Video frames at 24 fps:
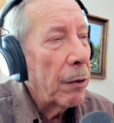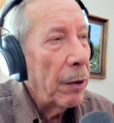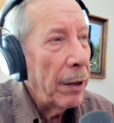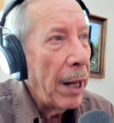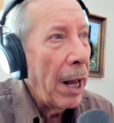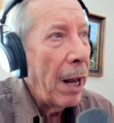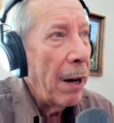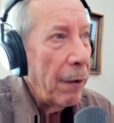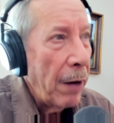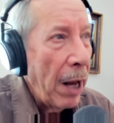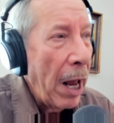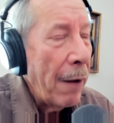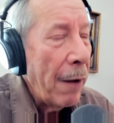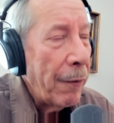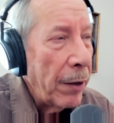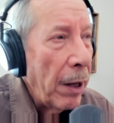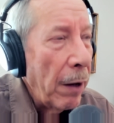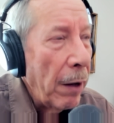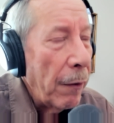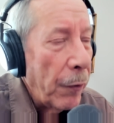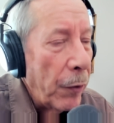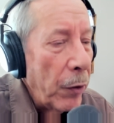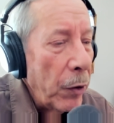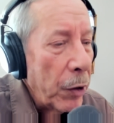that after
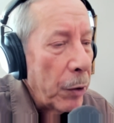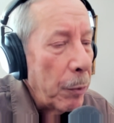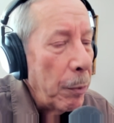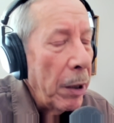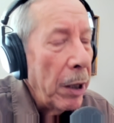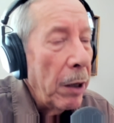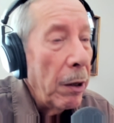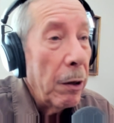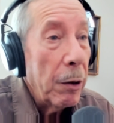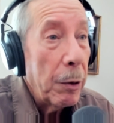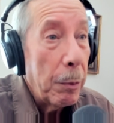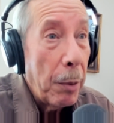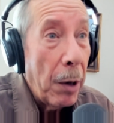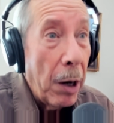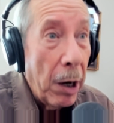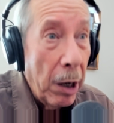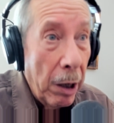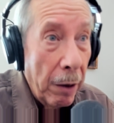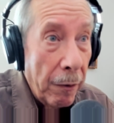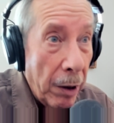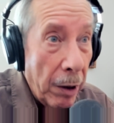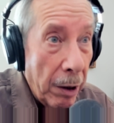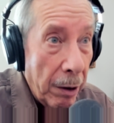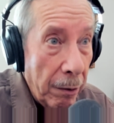that first meeting, as
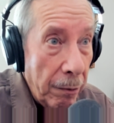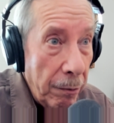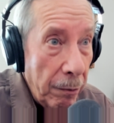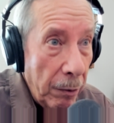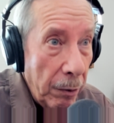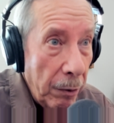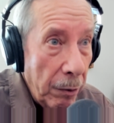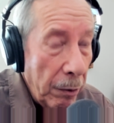part of our